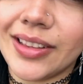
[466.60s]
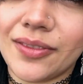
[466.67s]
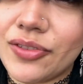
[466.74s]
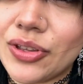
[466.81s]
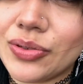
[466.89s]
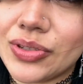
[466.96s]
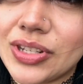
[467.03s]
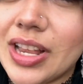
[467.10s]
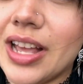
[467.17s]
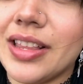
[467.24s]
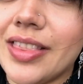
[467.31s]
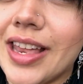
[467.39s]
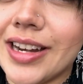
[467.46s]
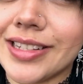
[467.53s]
View's
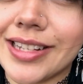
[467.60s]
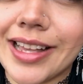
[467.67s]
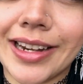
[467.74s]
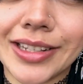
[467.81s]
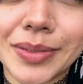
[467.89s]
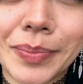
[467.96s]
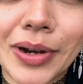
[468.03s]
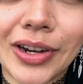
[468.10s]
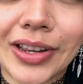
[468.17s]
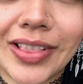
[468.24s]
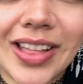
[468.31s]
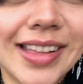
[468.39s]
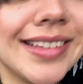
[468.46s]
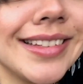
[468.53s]
not that exciting, it's
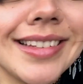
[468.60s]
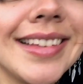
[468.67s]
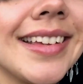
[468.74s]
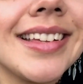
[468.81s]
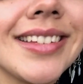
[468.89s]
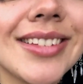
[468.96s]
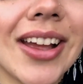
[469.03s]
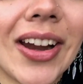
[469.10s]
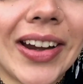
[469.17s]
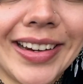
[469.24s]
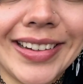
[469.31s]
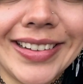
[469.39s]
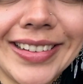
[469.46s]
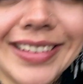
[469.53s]
parking lot. Sorry.